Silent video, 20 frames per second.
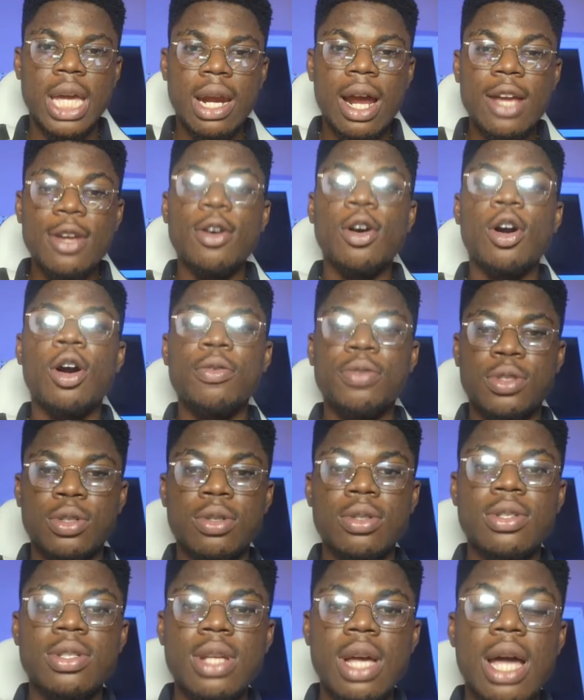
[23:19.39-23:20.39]
are your
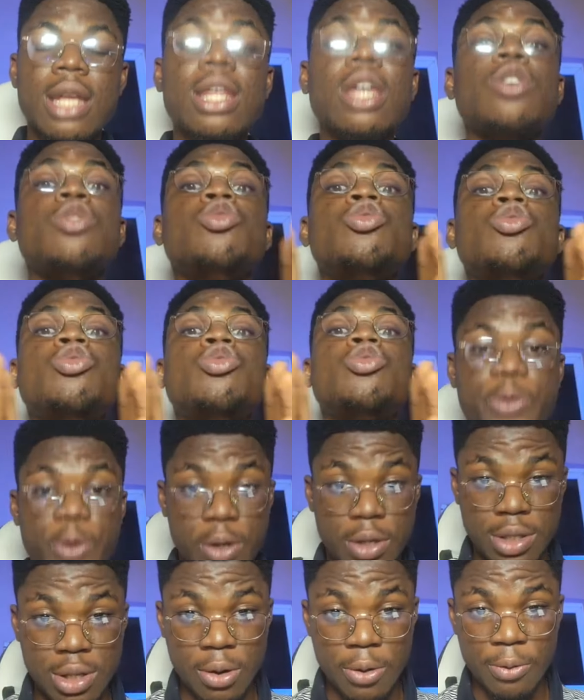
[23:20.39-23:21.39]
options, and then you choose for
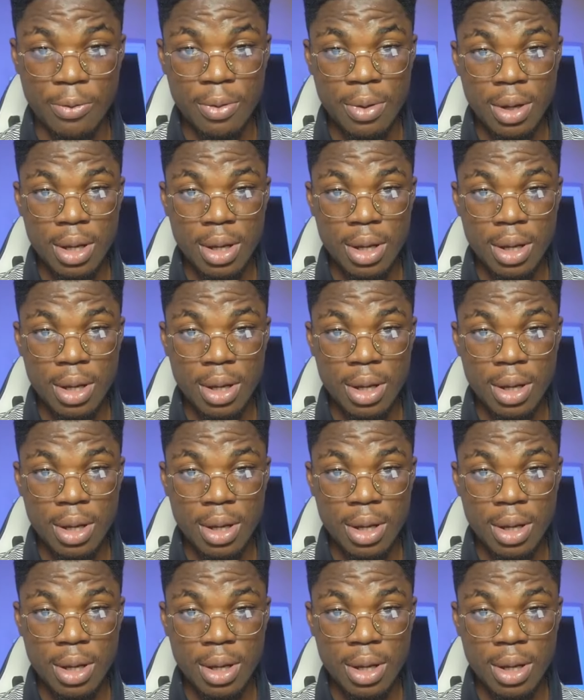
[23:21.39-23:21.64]
yourself.